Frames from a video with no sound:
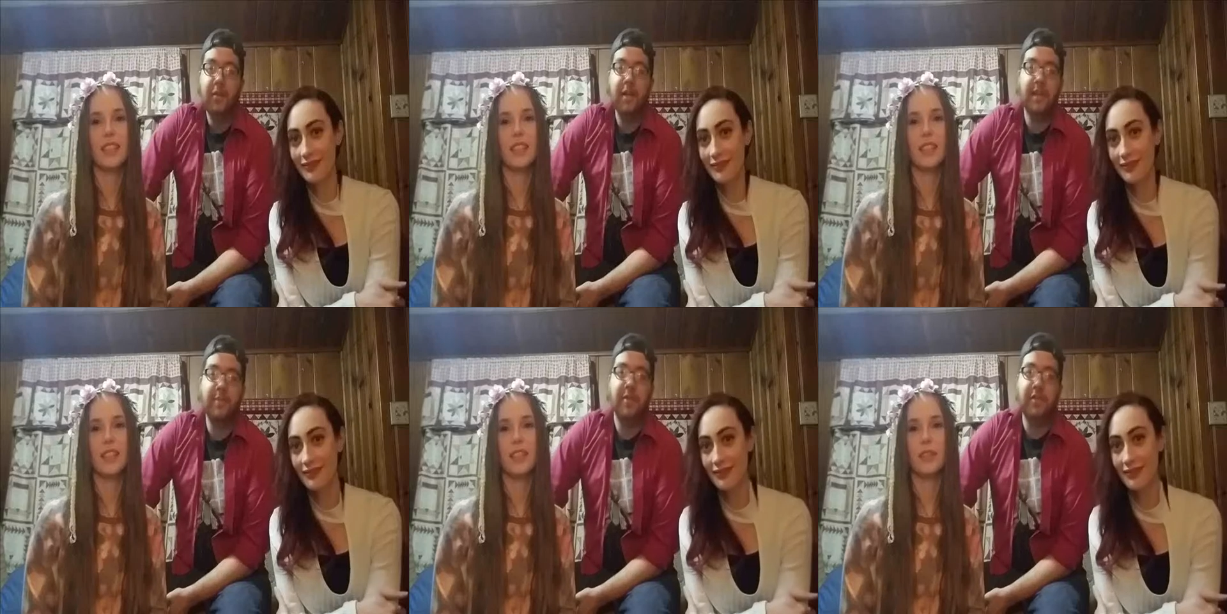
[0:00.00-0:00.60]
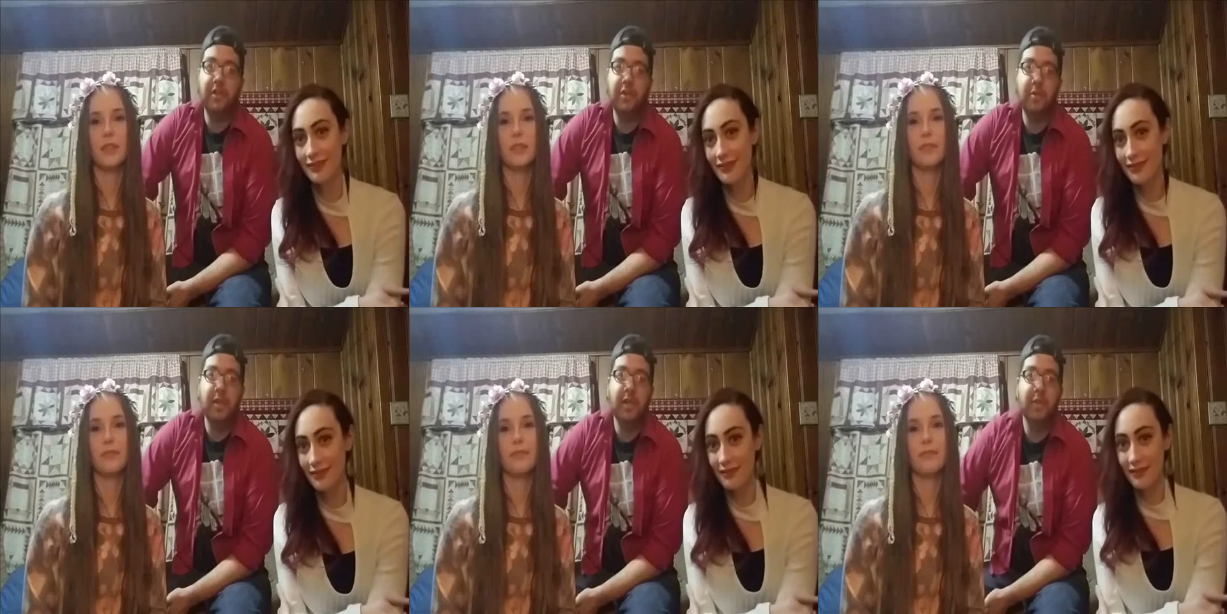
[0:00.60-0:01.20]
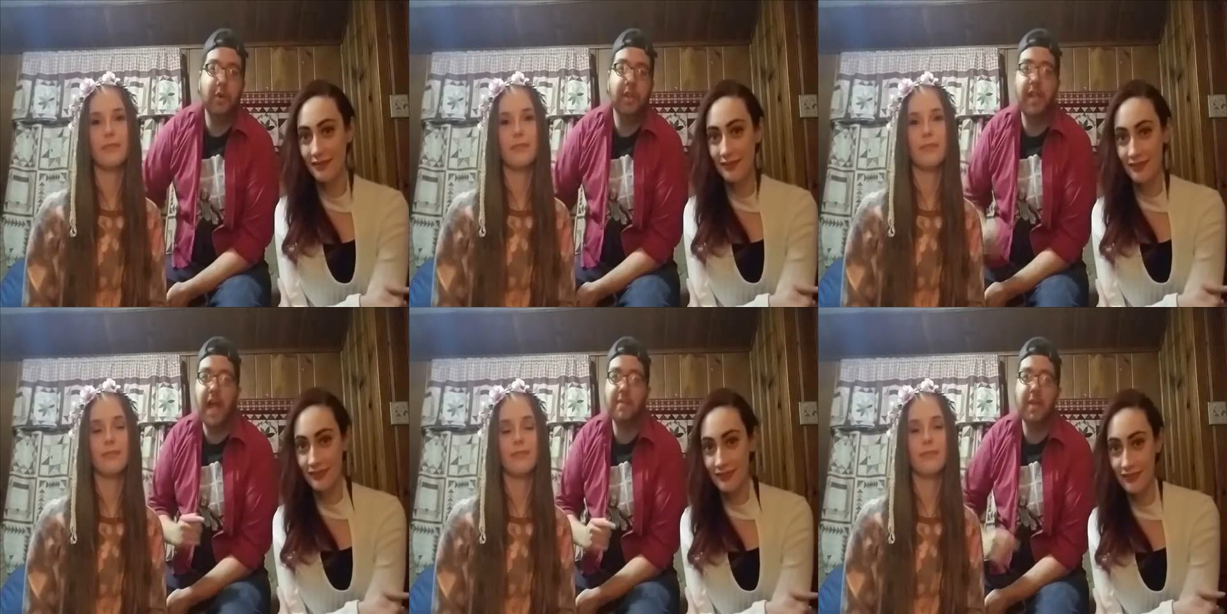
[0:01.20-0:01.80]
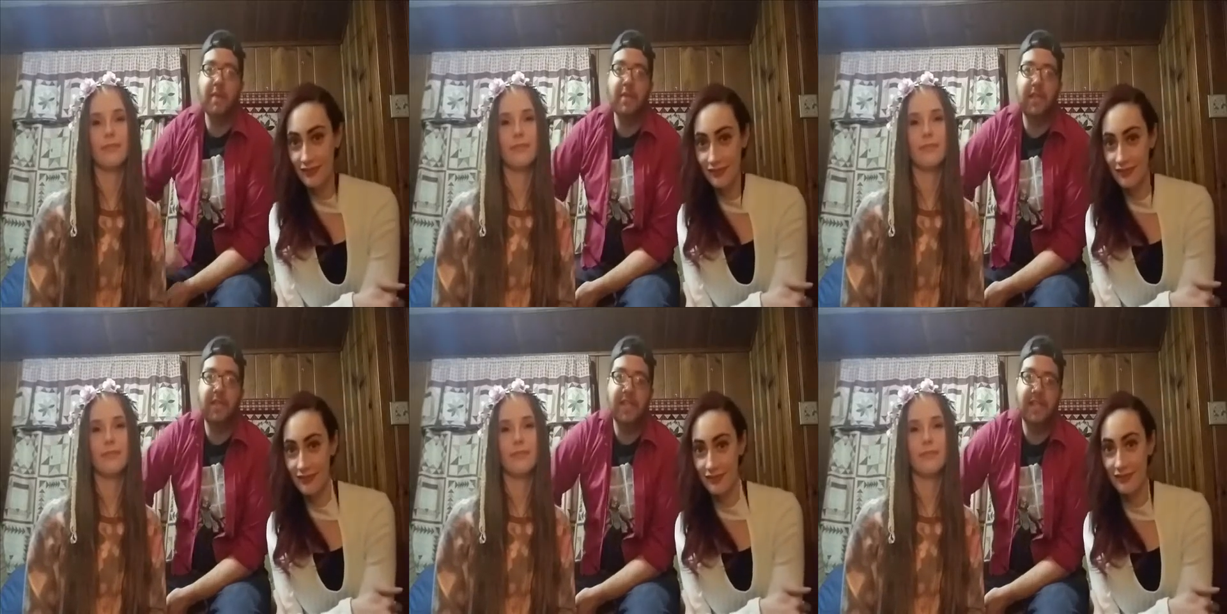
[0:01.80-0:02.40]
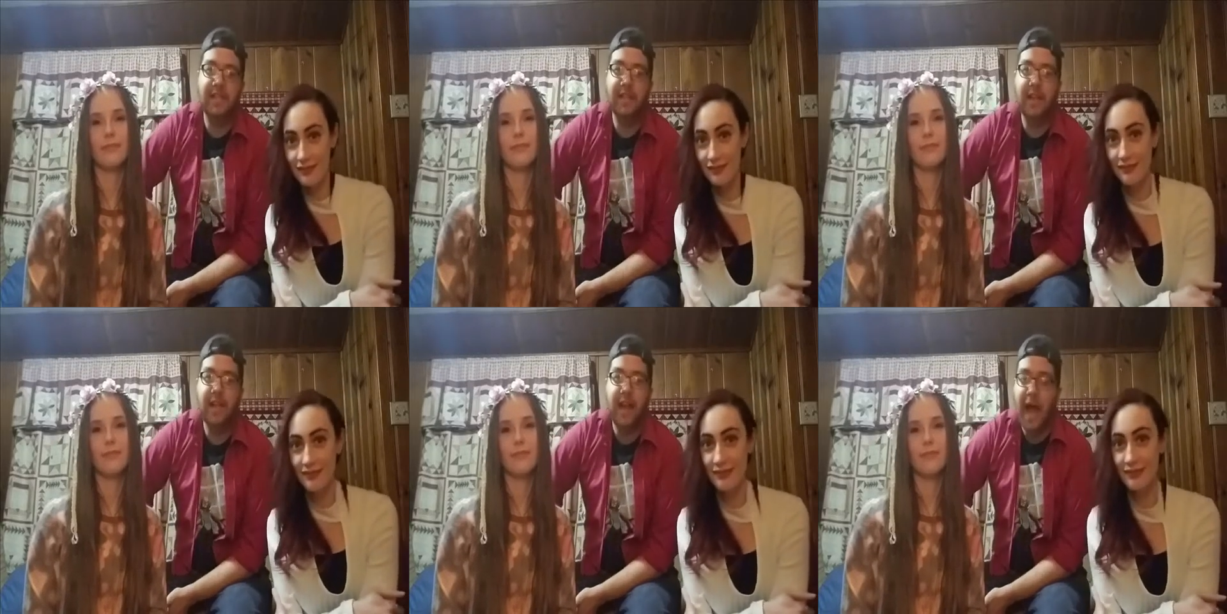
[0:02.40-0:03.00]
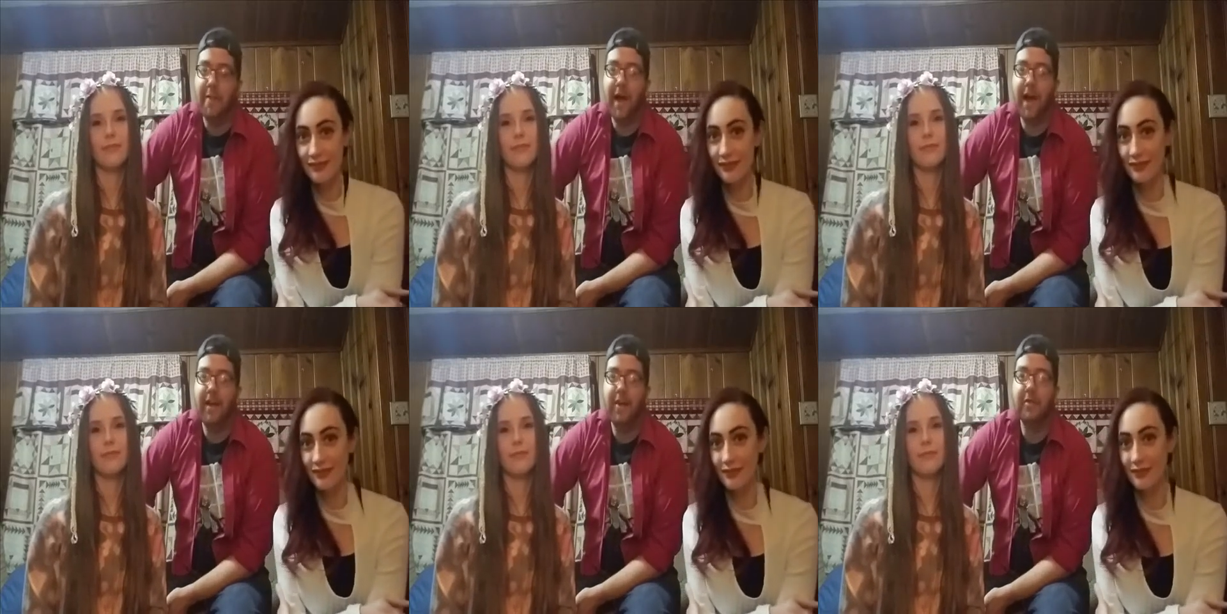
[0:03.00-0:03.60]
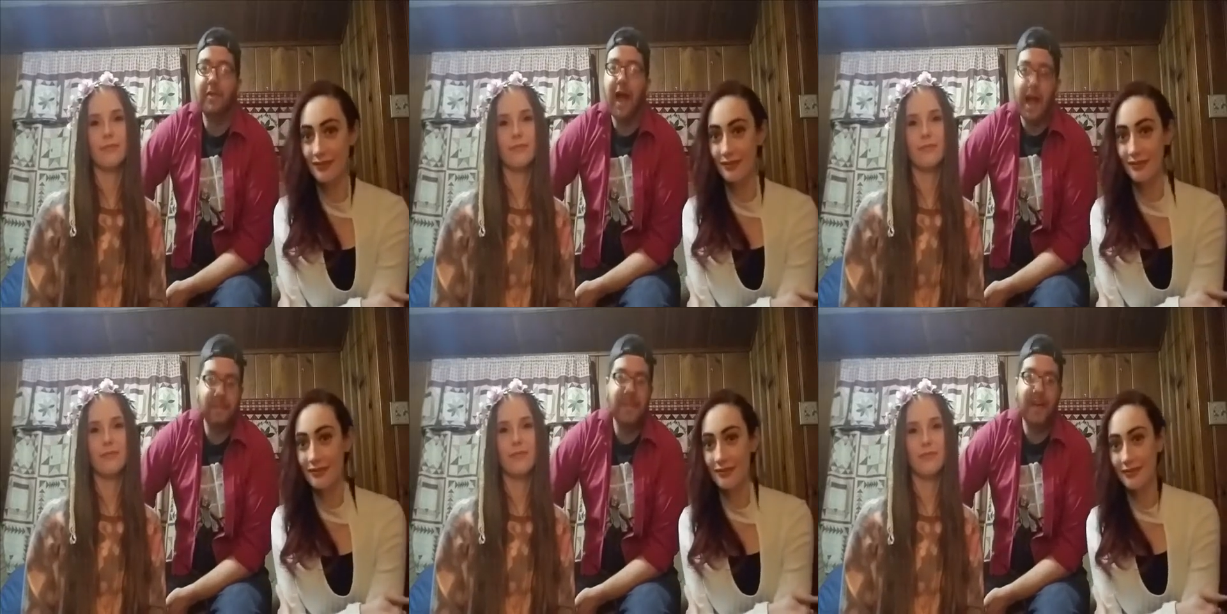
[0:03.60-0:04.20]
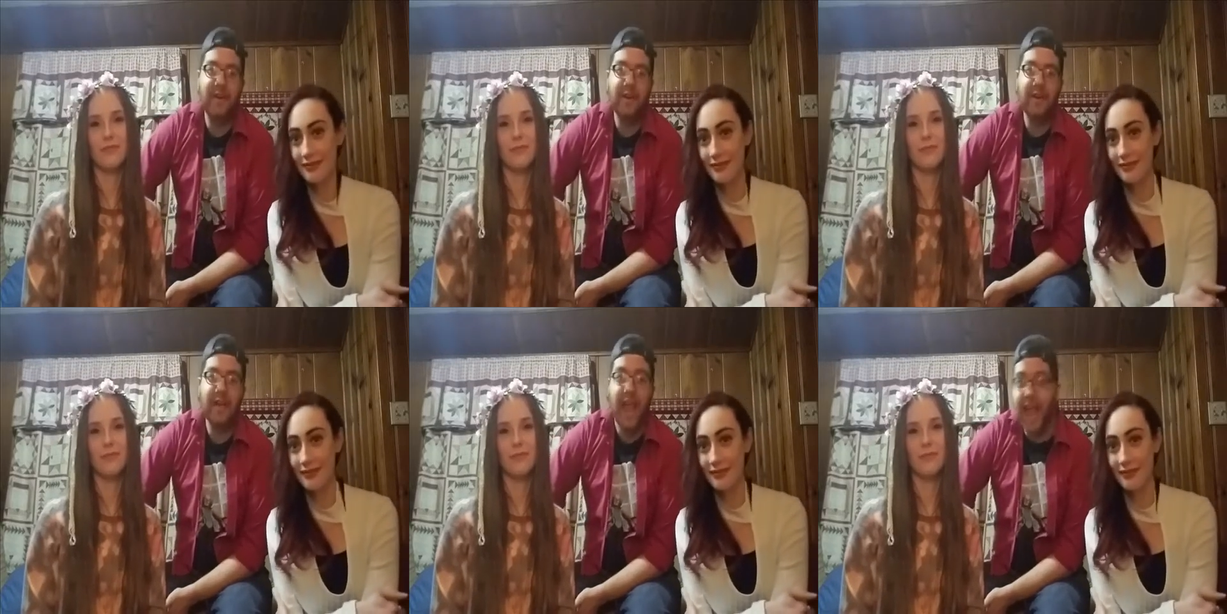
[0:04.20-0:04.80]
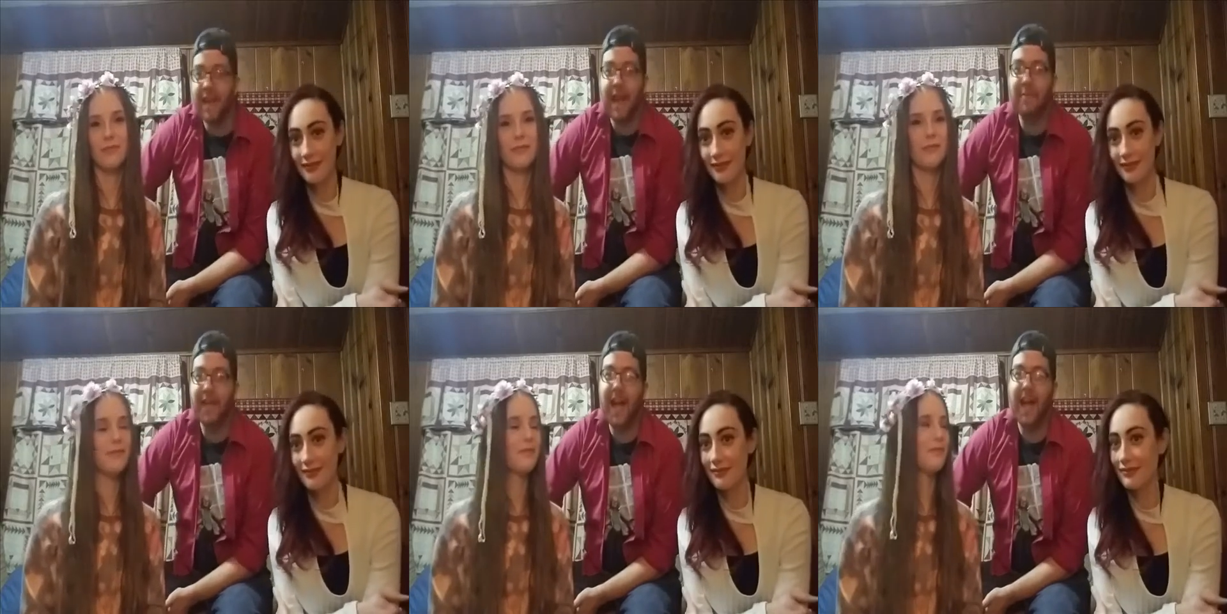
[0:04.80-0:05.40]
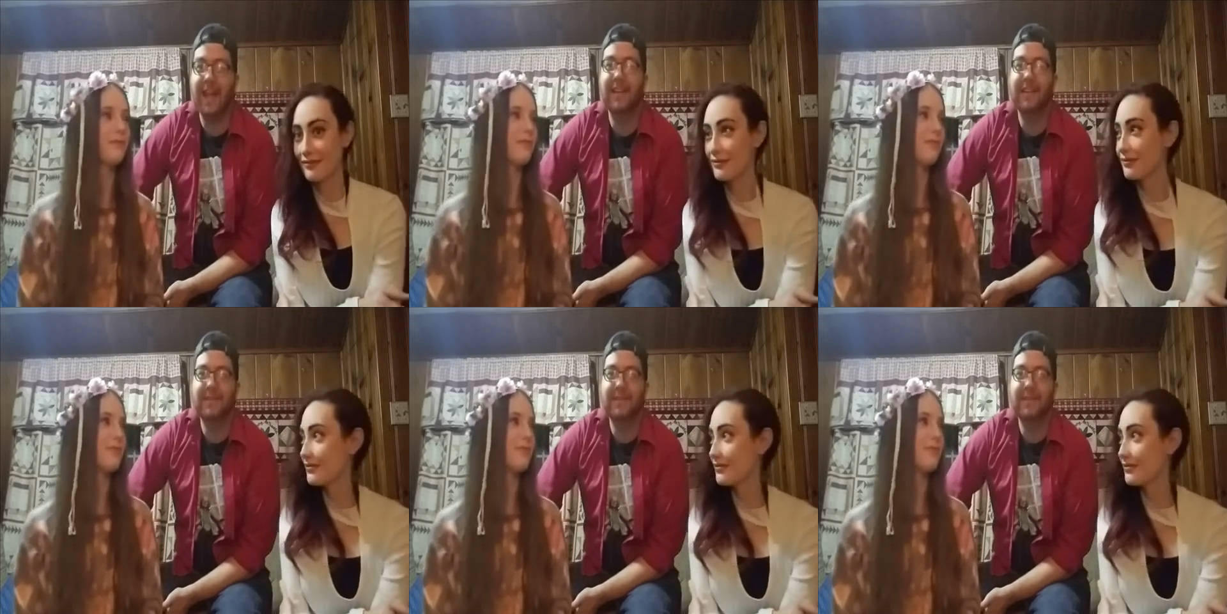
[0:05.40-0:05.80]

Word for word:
Speaker 1: What's up, YouTube? We're the Cosplay Misfits. I'm Ano, I'm Sayori, and I'm Tai.